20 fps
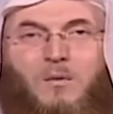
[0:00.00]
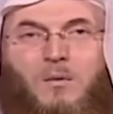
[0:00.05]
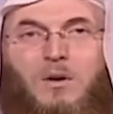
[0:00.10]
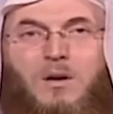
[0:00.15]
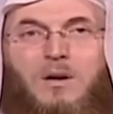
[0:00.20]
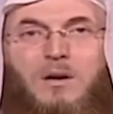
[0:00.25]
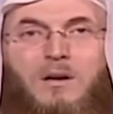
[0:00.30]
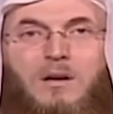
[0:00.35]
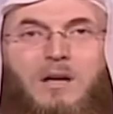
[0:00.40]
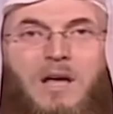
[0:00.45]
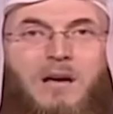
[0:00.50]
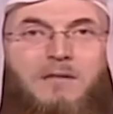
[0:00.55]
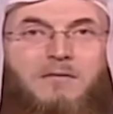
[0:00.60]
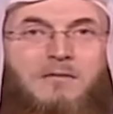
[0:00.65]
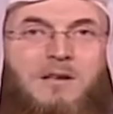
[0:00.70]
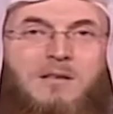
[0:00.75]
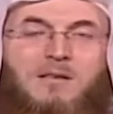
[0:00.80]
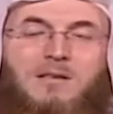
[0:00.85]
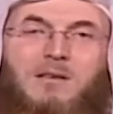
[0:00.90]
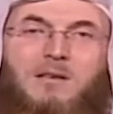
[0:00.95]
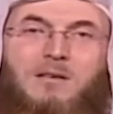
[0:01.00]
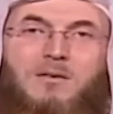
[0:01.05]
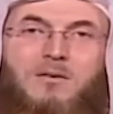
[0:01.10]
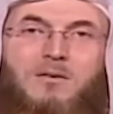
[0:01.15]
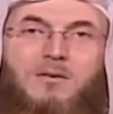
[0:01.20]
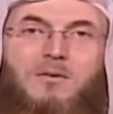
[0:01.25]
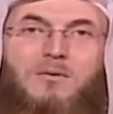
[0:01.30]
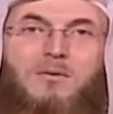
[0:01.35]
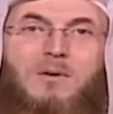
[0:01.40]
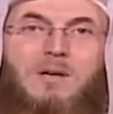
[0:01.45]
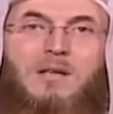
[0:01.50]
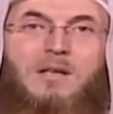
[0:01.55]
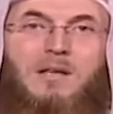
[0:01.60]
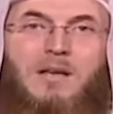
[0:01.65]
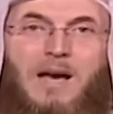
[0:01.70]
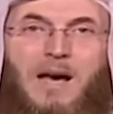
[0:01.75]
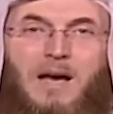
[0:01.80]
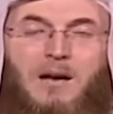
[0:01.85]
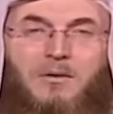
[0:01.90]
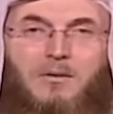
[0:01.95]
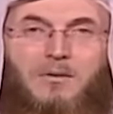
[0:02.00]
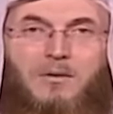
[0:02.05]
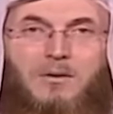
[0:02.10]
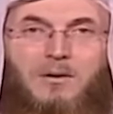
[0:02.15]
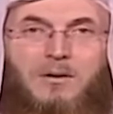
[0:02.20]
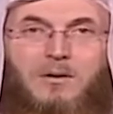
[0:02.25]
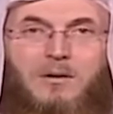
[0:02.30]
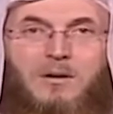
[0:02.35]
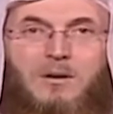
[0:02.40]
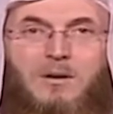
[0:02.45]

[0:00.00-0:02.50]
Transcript: where you have nothing to do with alcohol,